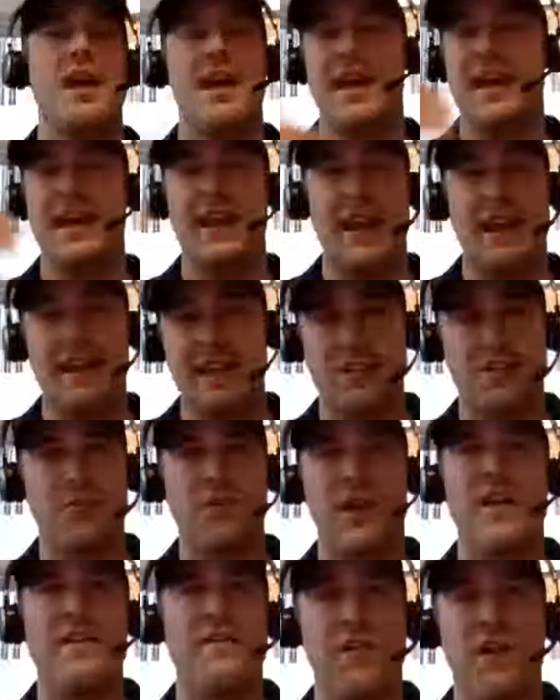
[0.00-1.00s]
and, it's
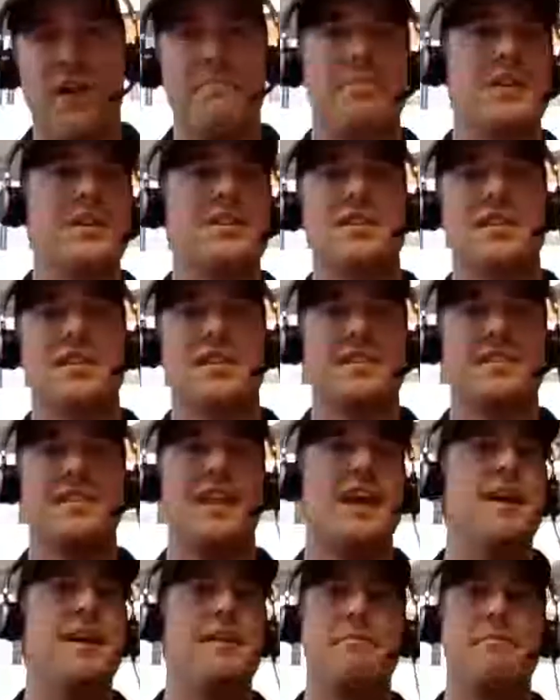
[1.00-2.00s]
great for our business,
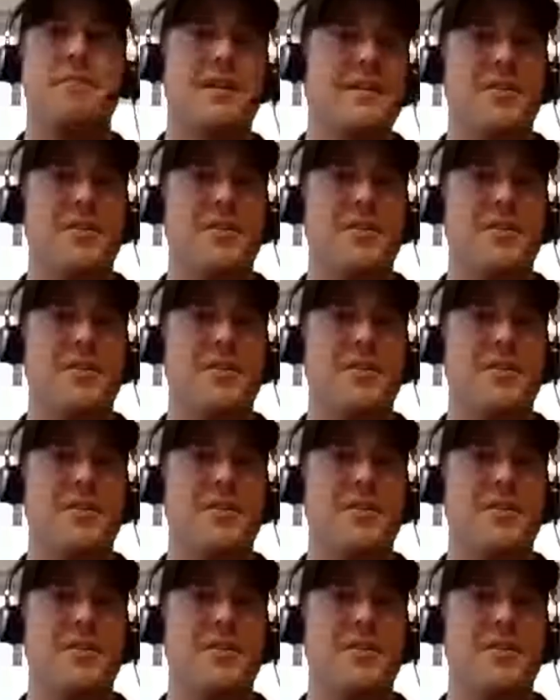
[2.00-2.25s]
but it